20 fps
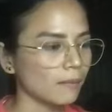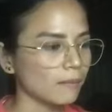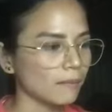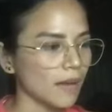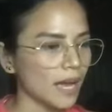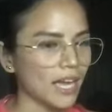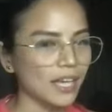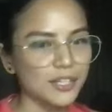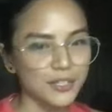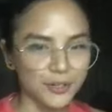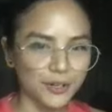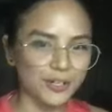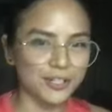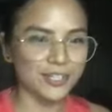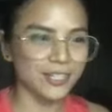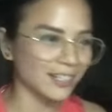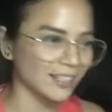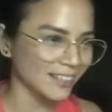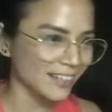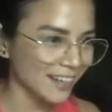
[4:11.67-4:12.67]
I searched
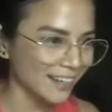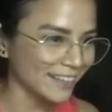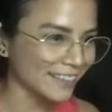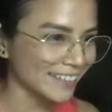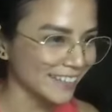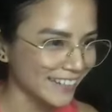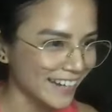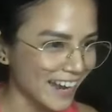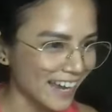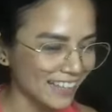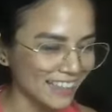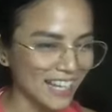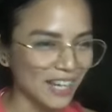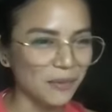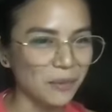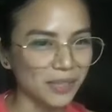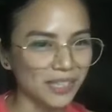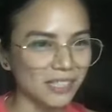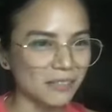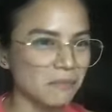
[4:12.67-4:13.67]
on the internet like
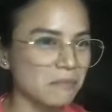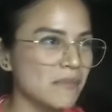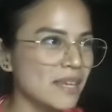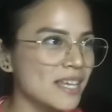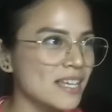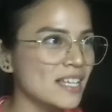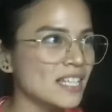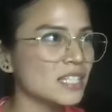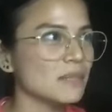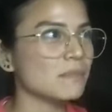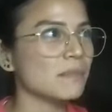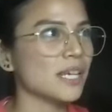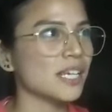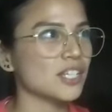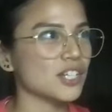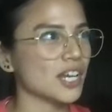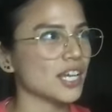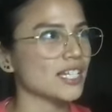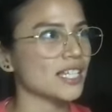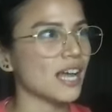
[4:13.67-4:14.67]
what it means being
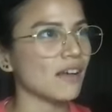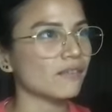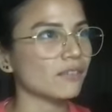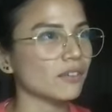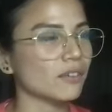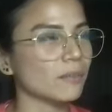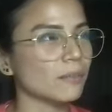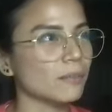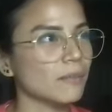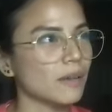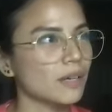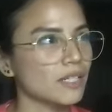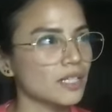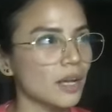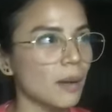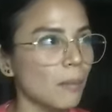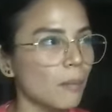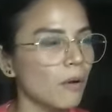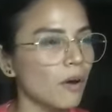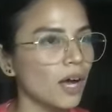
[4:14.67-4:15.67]
chased after
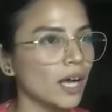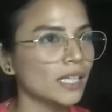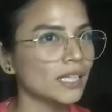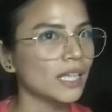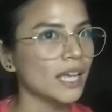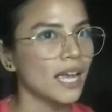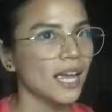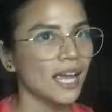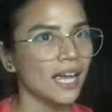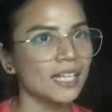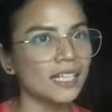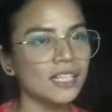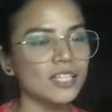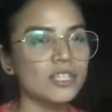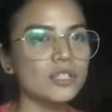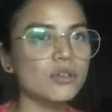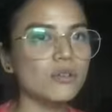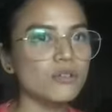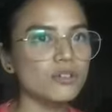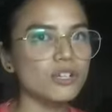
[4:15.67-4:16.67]
someone, and it's
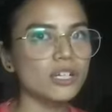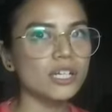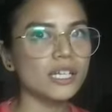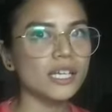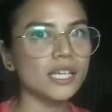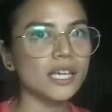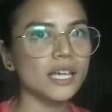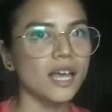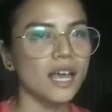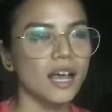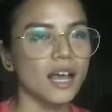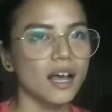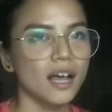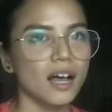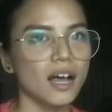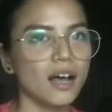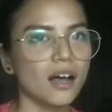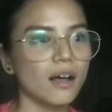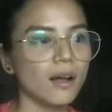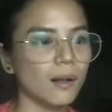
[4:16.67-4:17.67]
usually
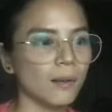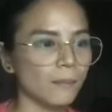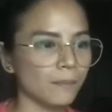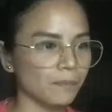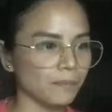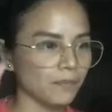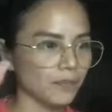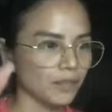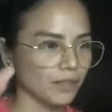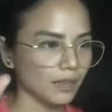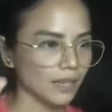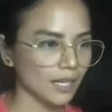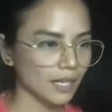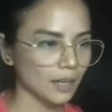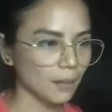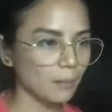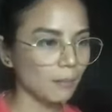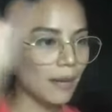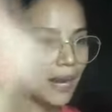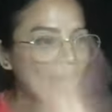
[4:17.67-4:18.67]
like a
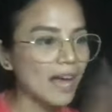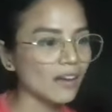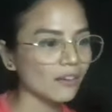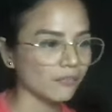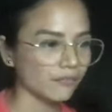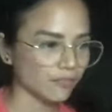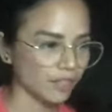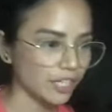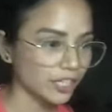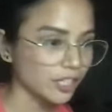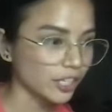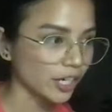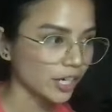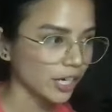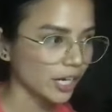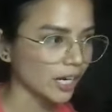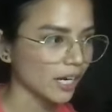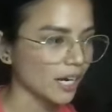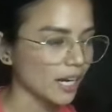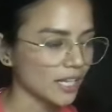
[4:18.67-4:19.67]
black figure.
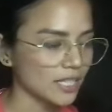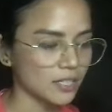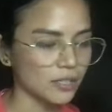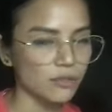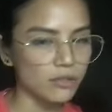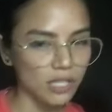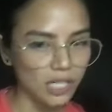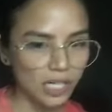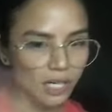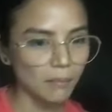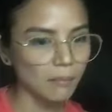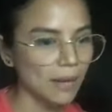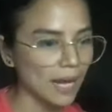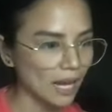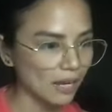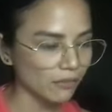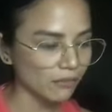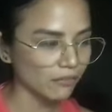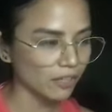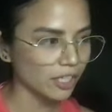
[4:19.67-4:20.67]
It's usually a black
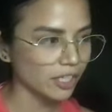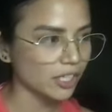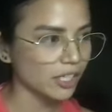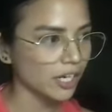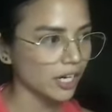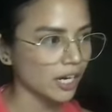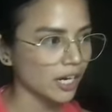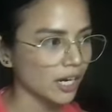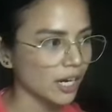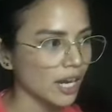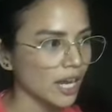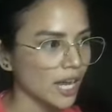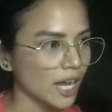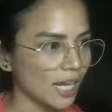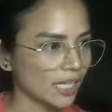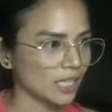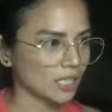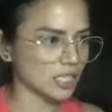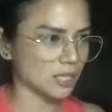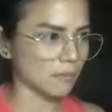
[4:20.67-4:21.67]
figure, and
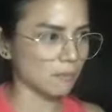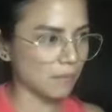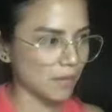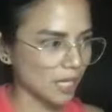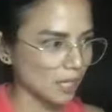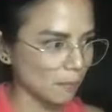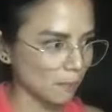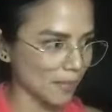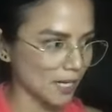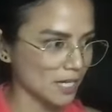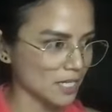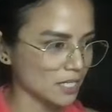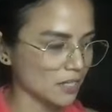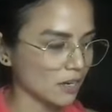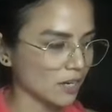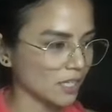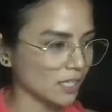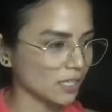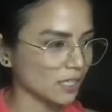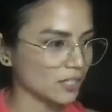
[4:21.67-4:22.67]
that's a big
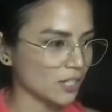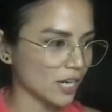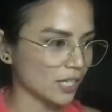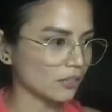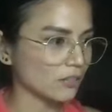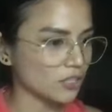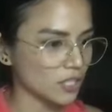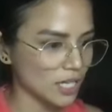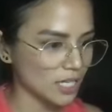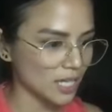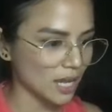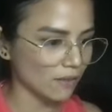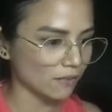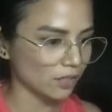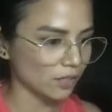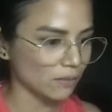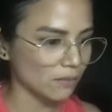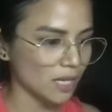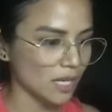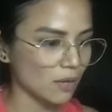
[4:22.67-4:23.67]
person trying to chase after
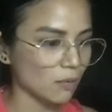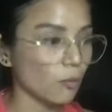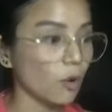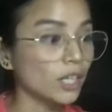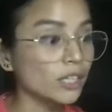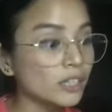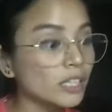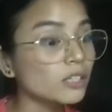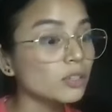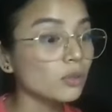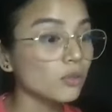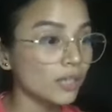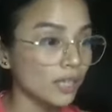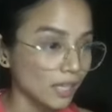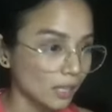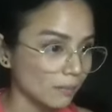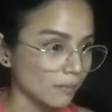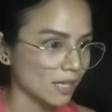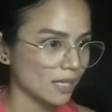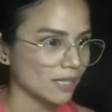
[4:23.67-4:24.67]
me, wanting to kill
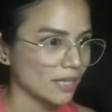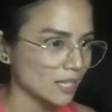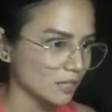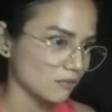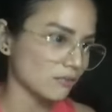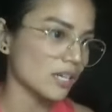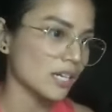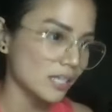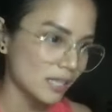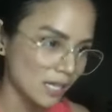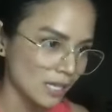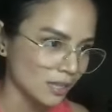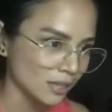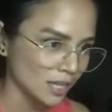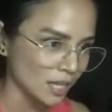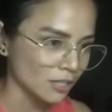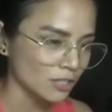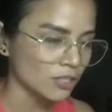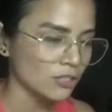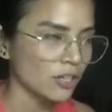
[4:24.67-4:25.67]
me. That's really the
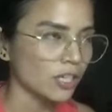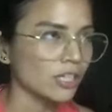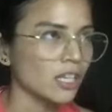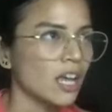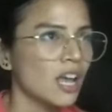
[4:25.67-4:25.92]
intention.